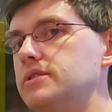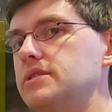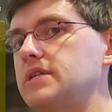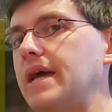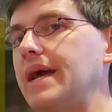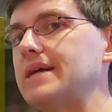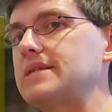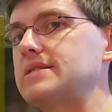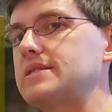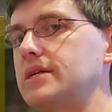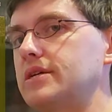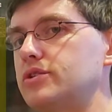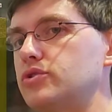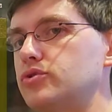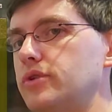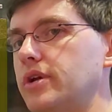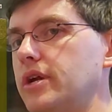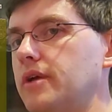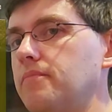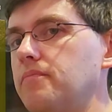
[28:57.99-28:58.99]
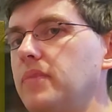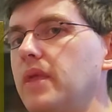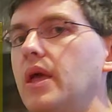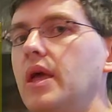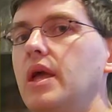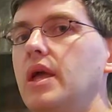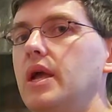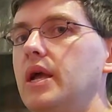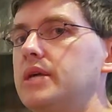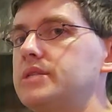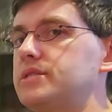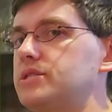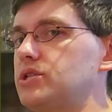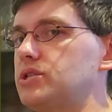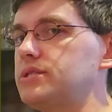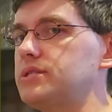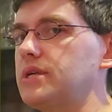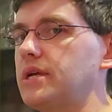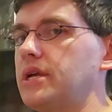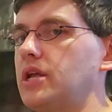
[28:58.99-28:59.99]
text entry. It's
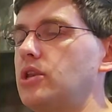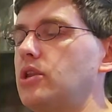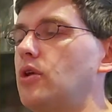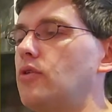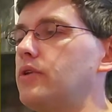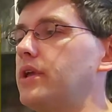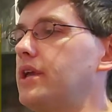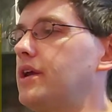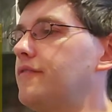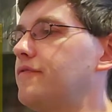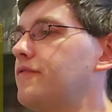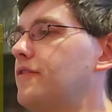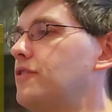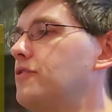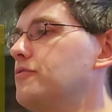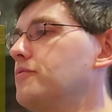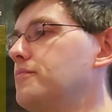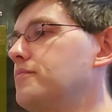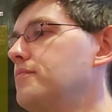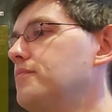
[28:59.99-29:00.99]
just like a Nokia phone.